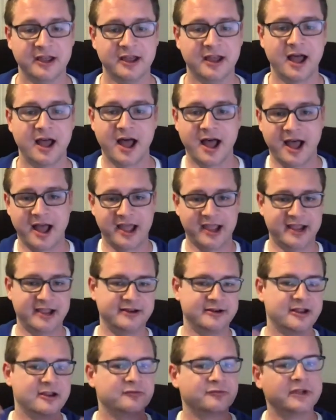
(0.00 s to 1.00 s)

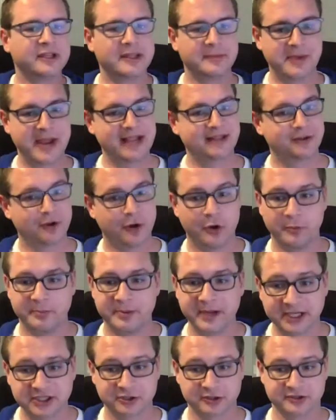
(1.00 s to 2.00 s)
and really paint the whole
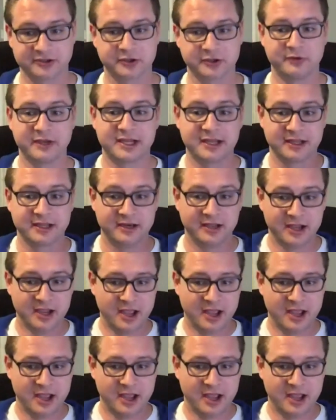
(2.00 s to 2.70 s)
picture so we can